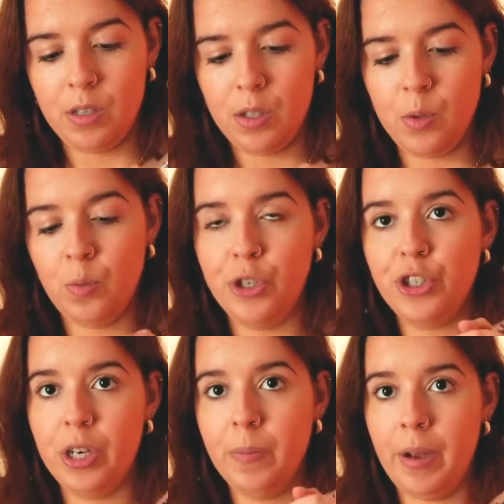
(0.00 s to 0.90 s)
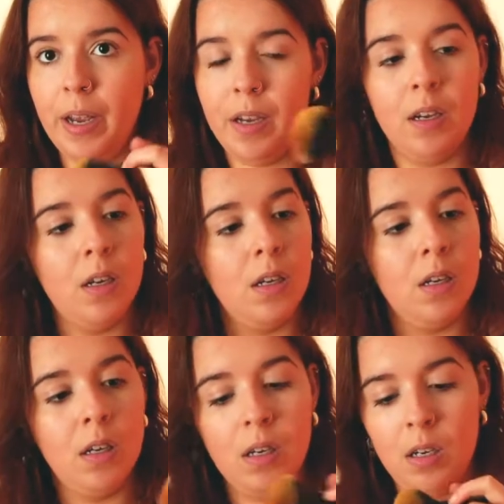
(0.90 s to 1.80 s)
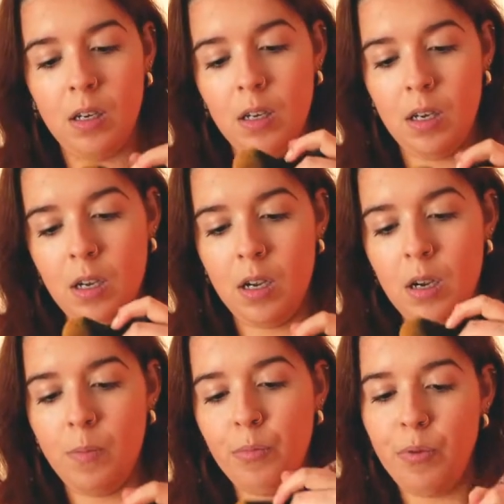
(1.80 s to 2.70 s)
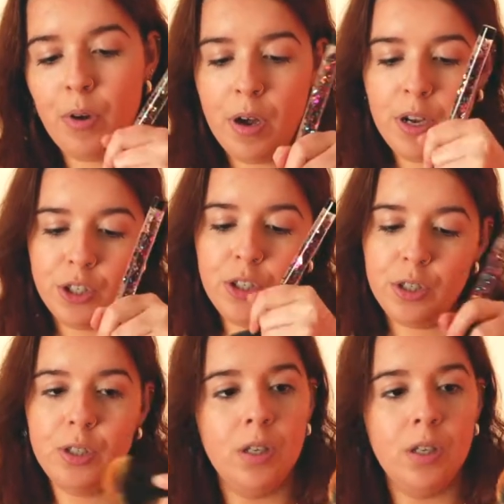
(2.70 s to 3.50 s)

swish it in my brush